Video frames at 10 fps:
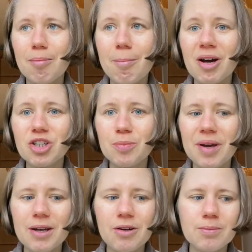much
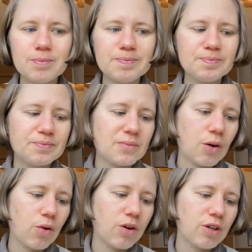better
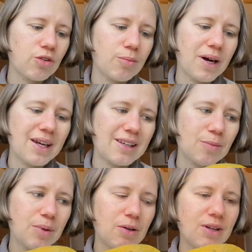according to my
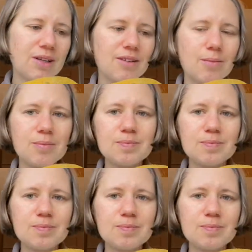experience.